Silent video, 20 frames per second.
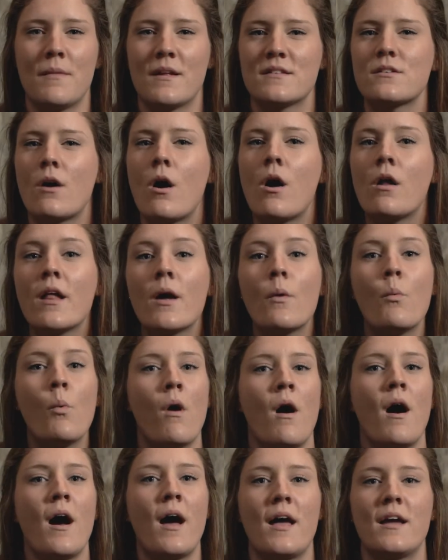That's all I
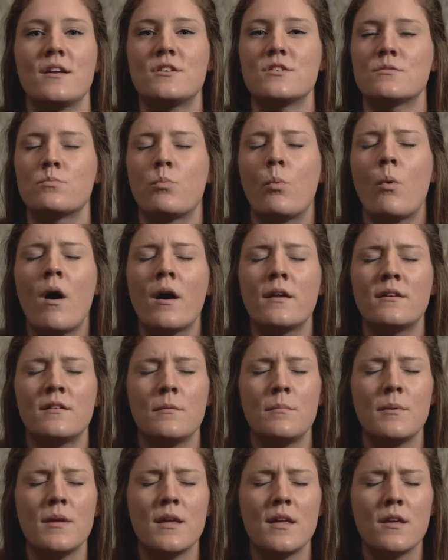want. I just want
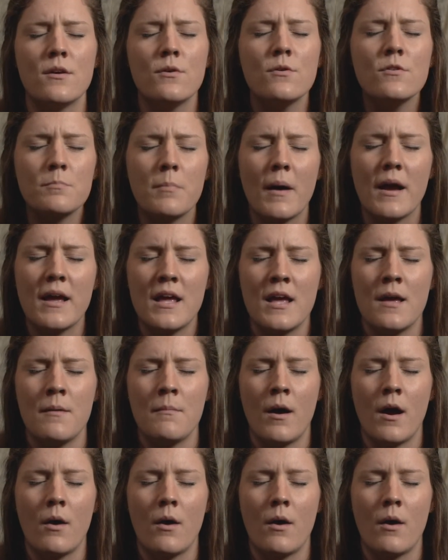to be used by Him.